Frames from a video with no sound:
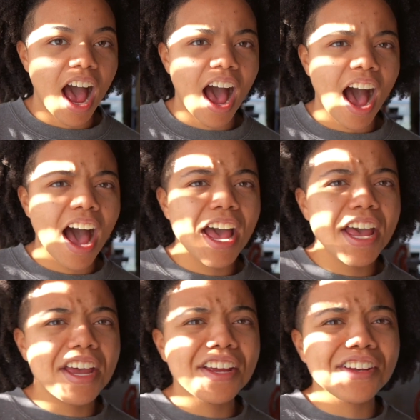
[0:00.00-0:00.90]

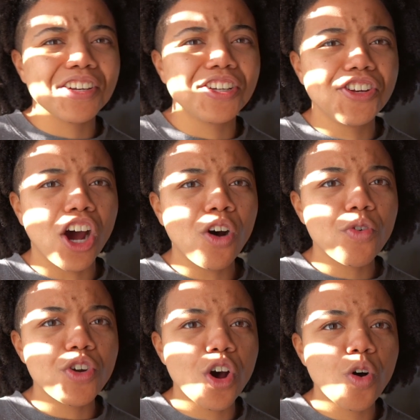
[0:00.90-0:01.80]
I
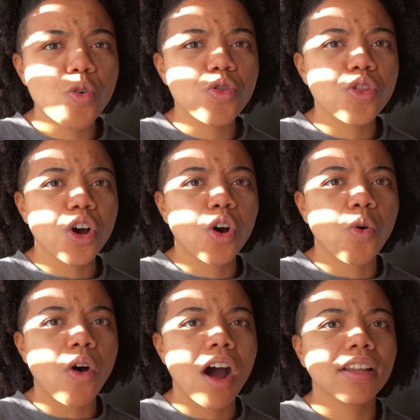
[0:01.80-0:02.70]
don't know the
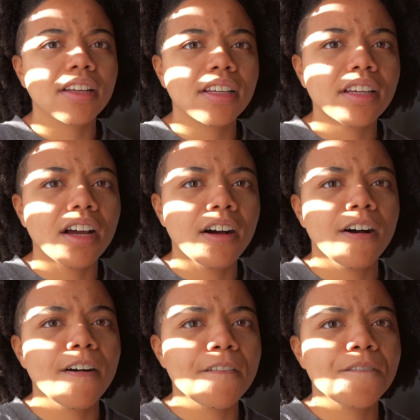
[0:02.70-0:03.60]
quality
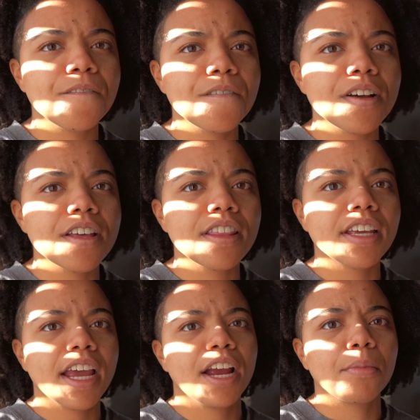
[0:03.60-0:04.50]
of the
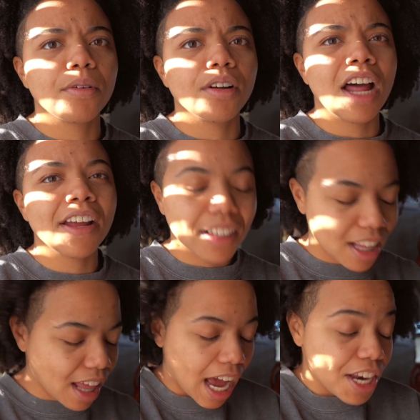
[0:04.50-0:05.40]
camera.
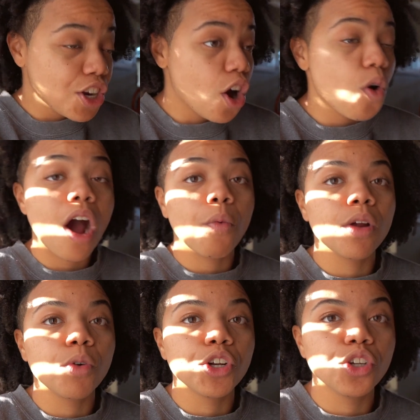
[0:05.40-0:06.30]
I didn't know what it
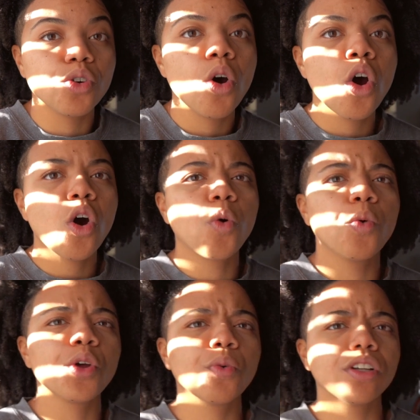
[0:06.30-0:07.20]
would do or what
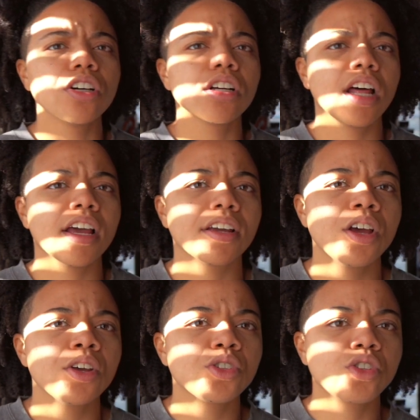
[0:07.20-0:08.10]
it would look like.
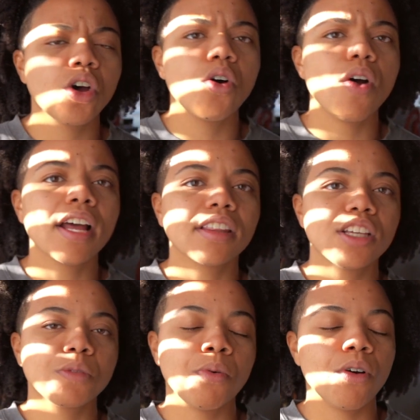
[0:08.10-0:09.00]
So at
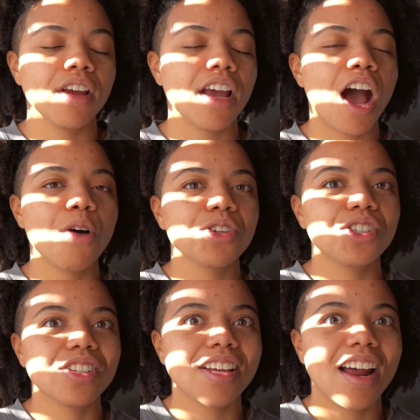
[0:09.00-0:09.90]
this point, I was
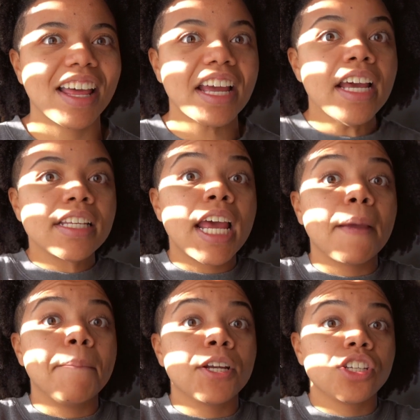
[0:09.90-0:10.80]
just kind of like
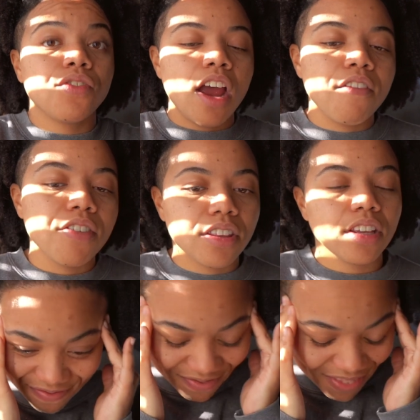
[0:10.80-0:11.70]
taking pictures of
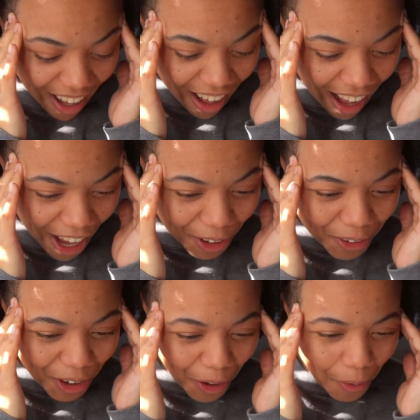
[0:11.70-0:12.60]
everything. I don't
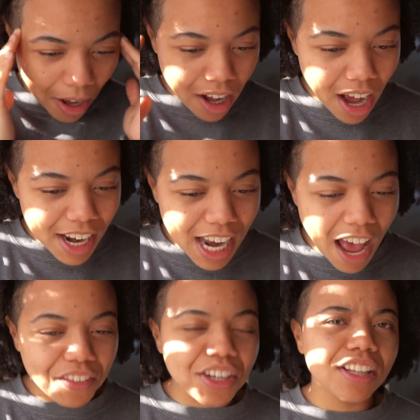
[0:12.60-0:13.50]
know. I didn't
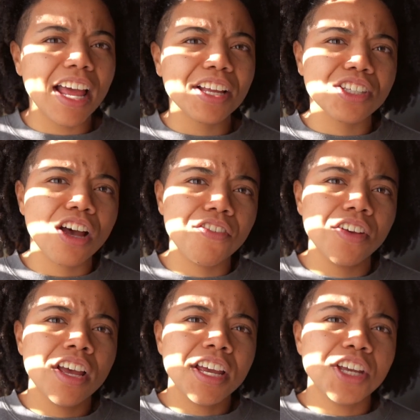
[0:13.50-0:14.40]
have any like tough
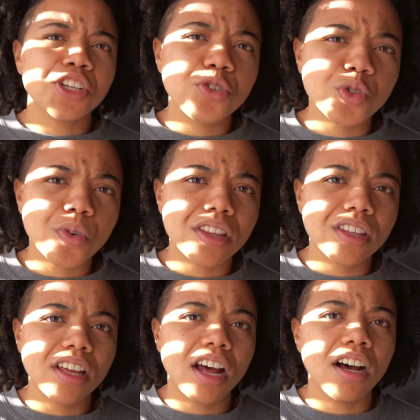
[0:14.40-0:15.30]
issues with
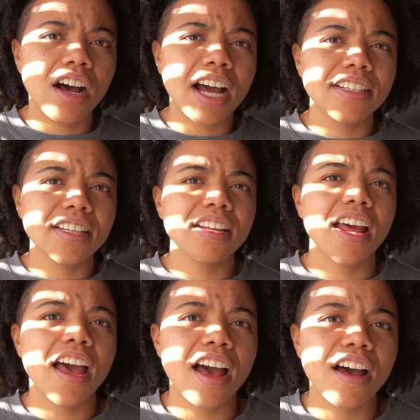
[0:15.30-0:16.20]
it. I did
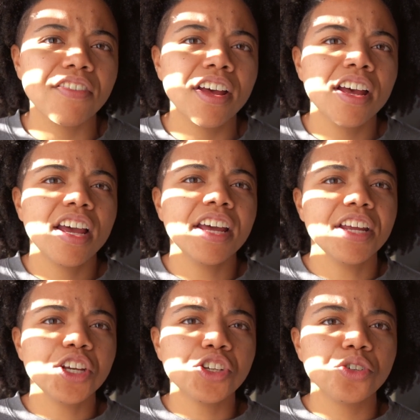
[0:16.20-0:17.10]
have an
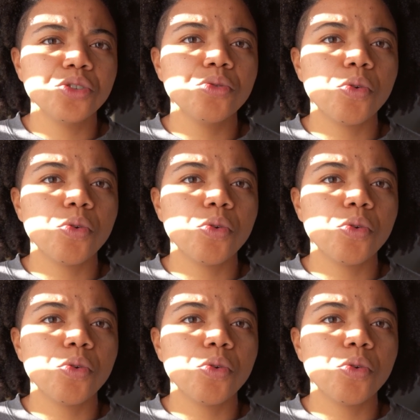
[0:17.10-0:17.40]
issue